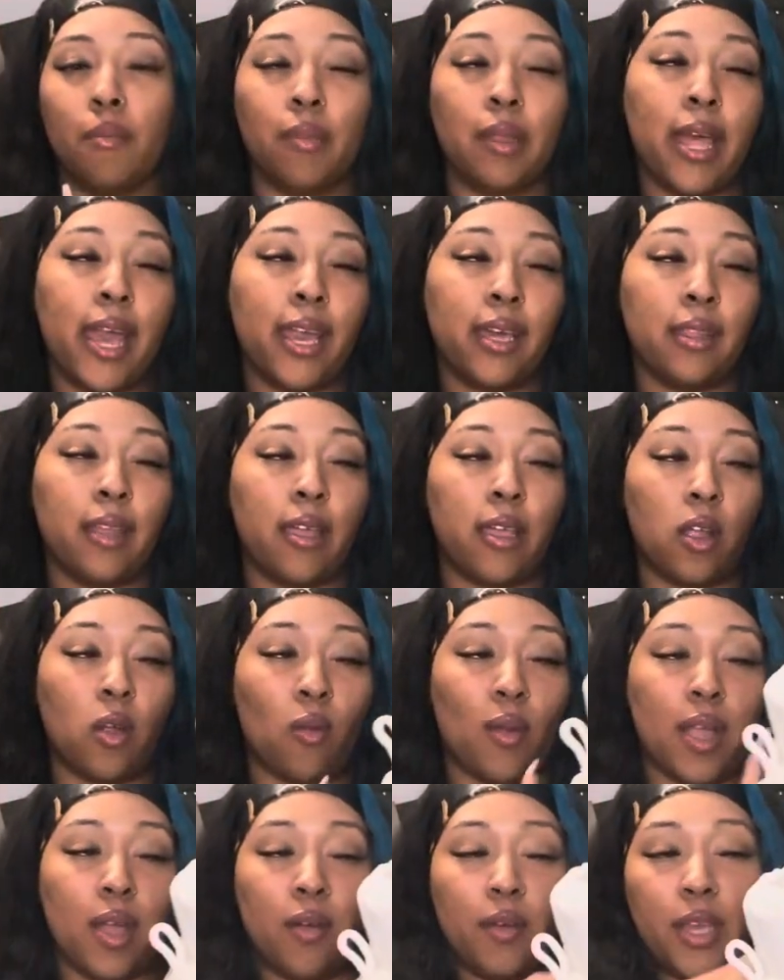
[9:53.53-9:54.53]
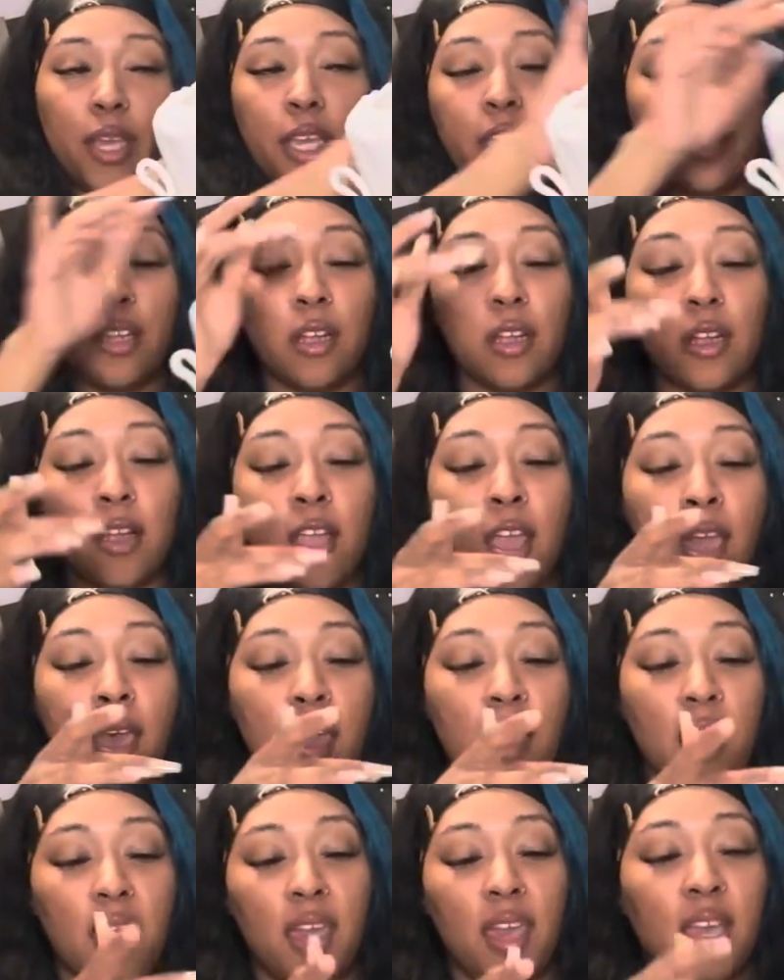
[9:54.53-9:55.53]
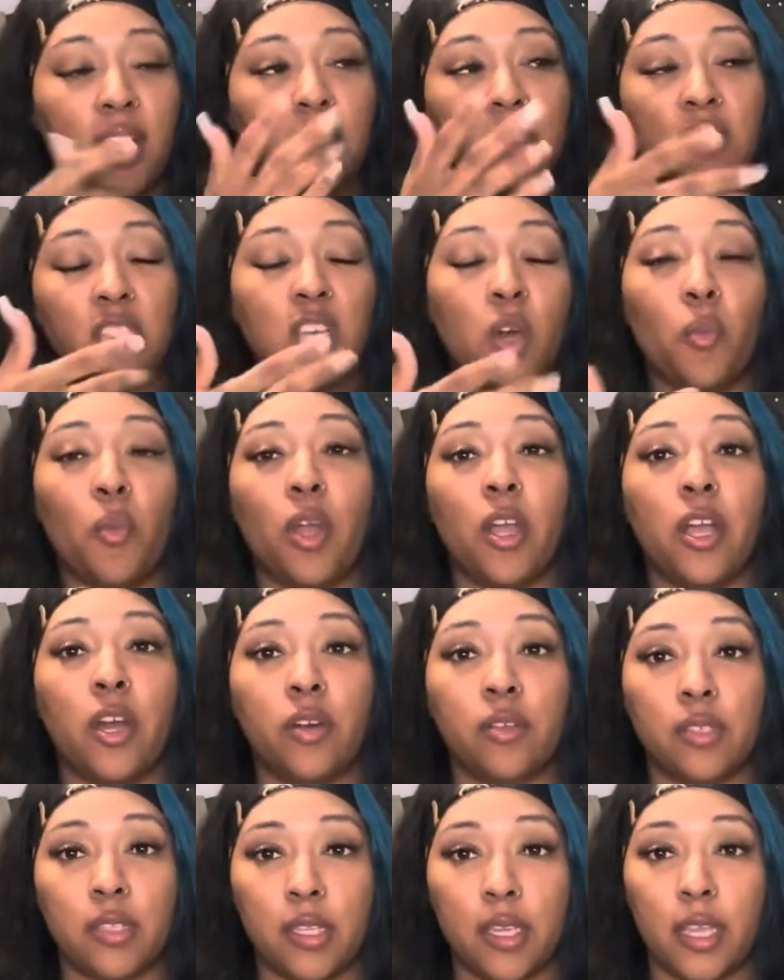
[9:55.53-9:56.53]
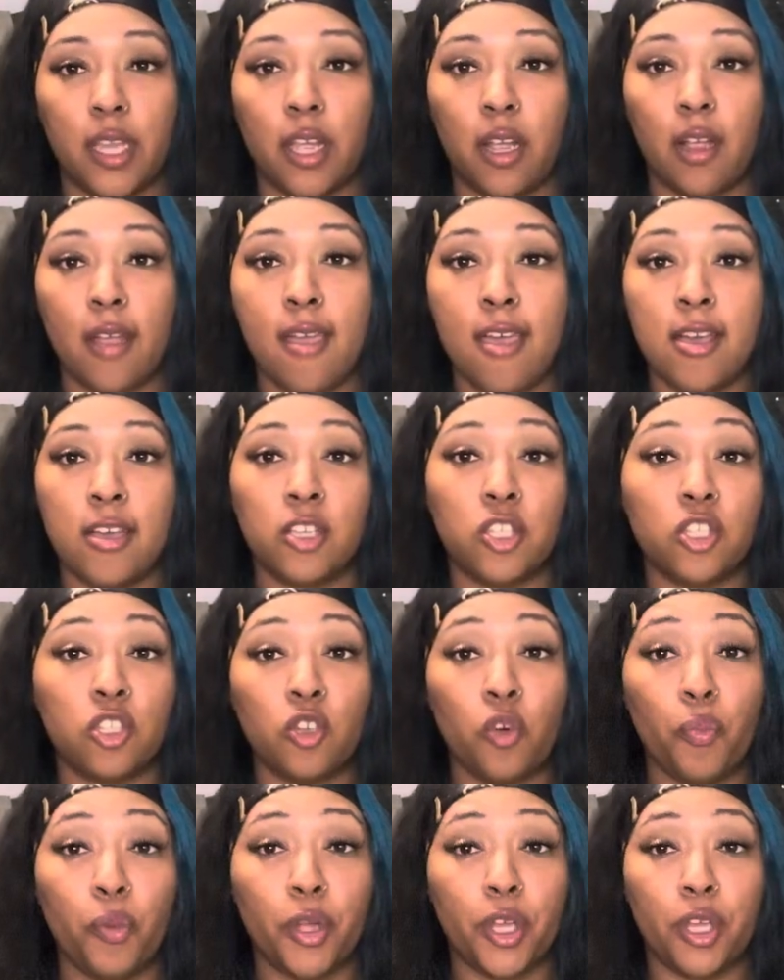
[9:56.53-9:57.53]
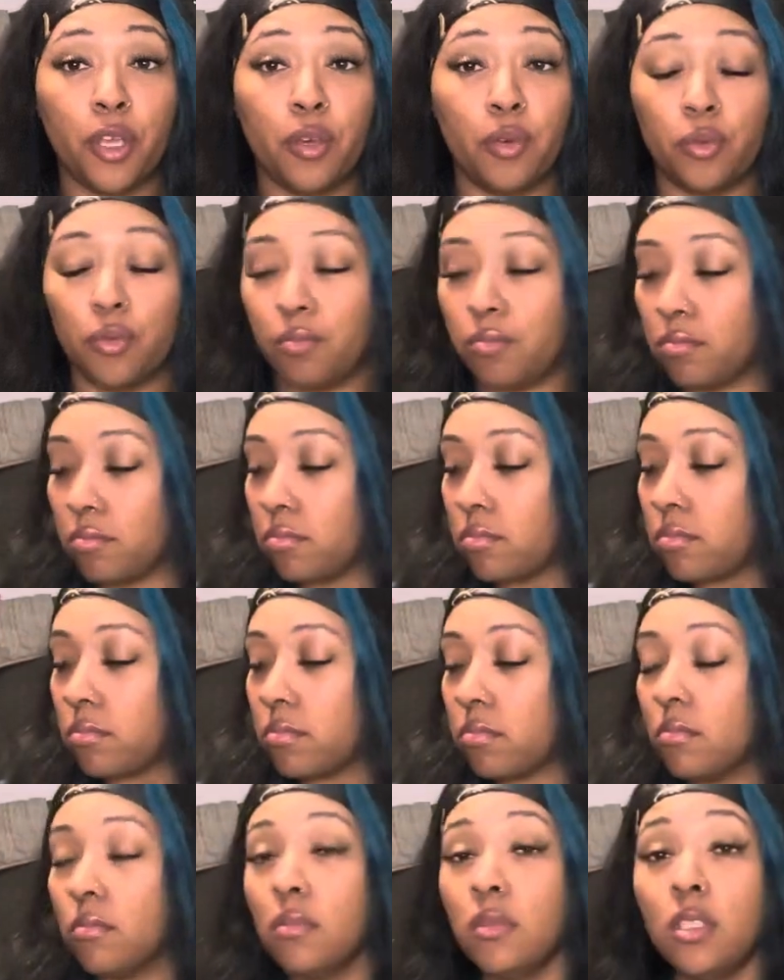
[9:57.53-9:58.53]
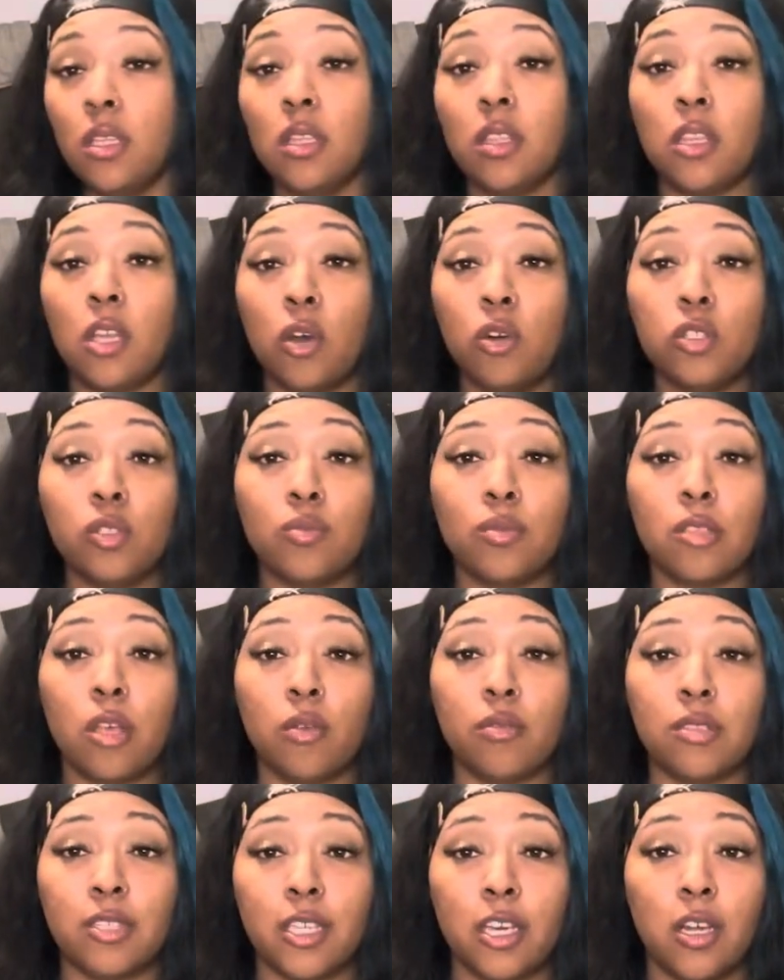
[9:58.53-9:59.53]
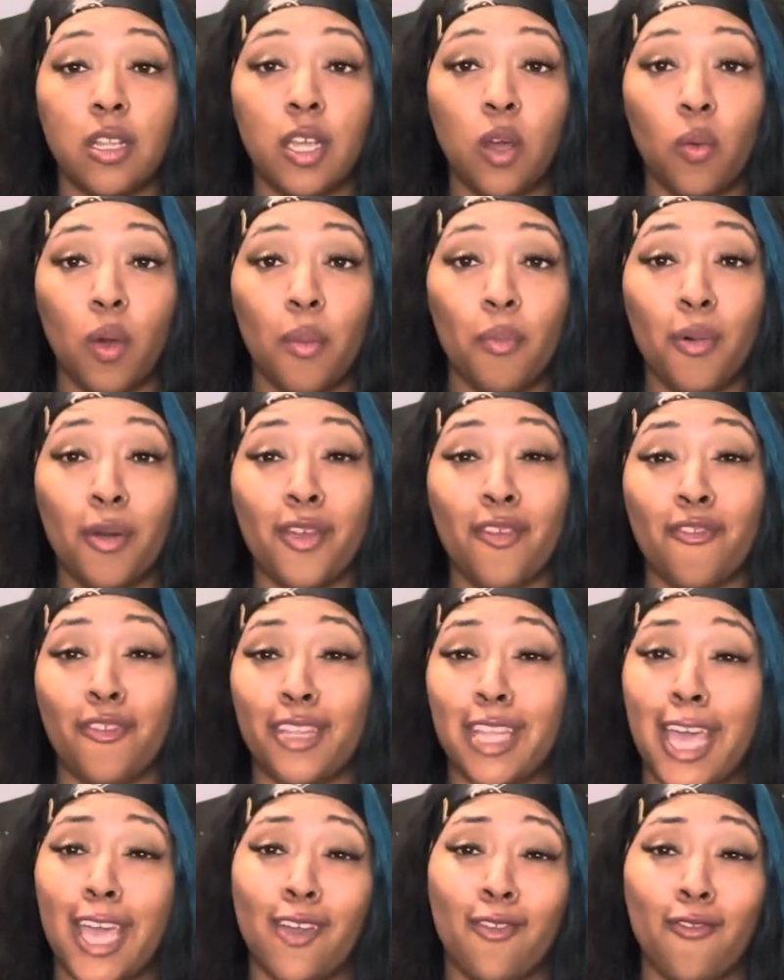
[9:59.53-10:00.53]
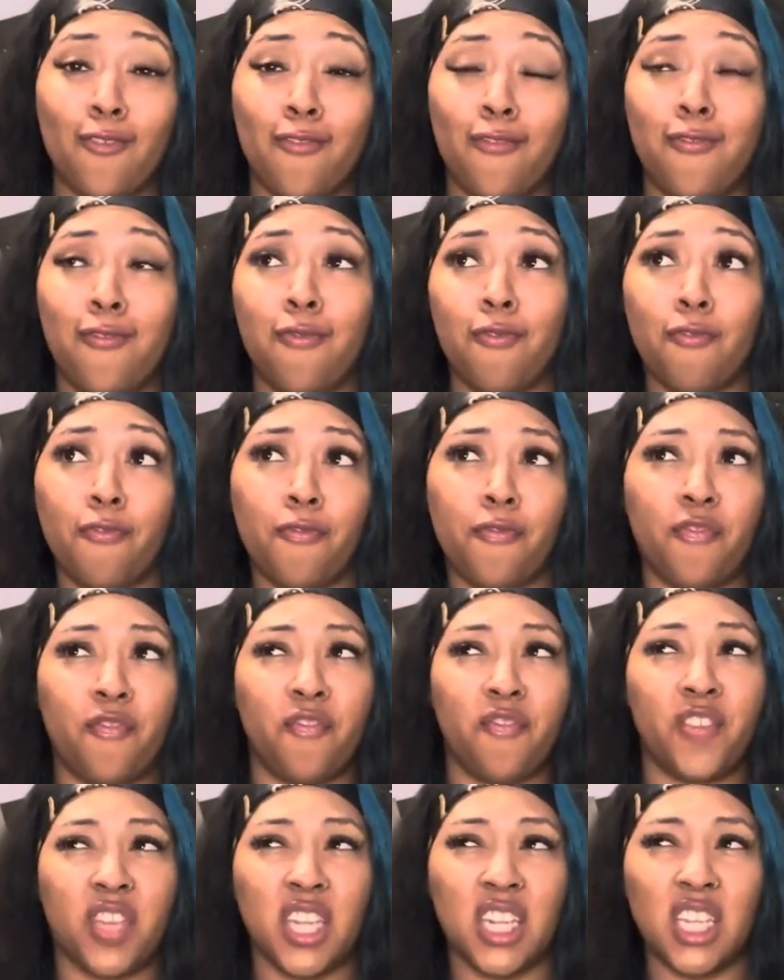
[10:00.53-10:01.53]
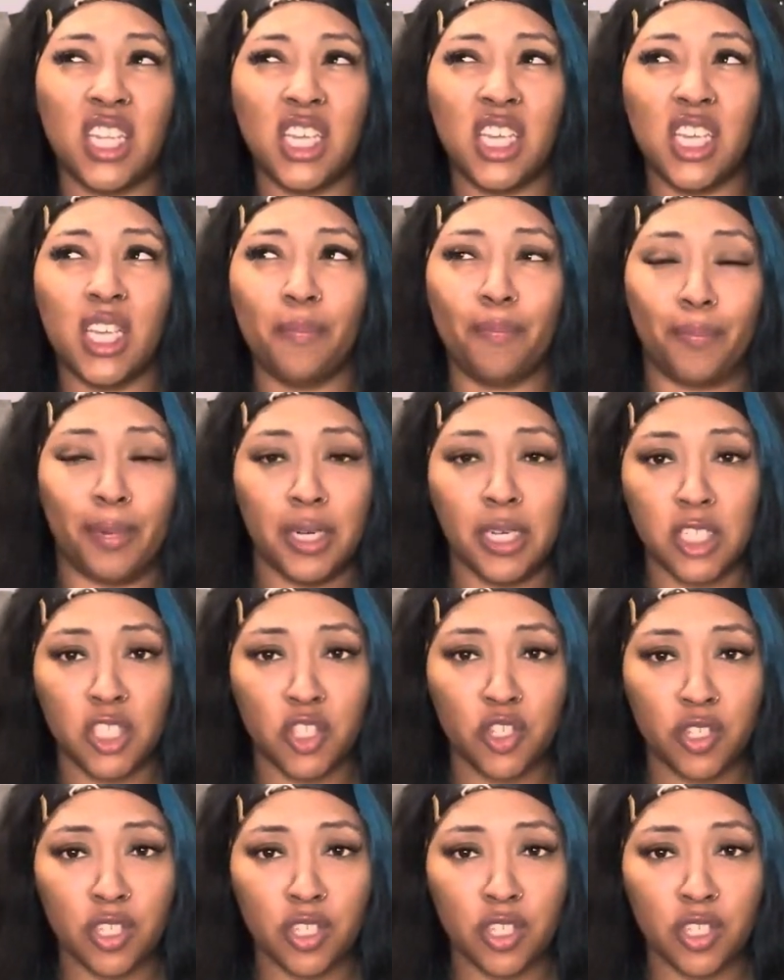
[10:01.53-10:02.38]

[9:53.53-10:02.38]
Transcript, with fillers: black like around here and somewhere else in there. Super cute. Those was on sale at one point for like 50 bucks or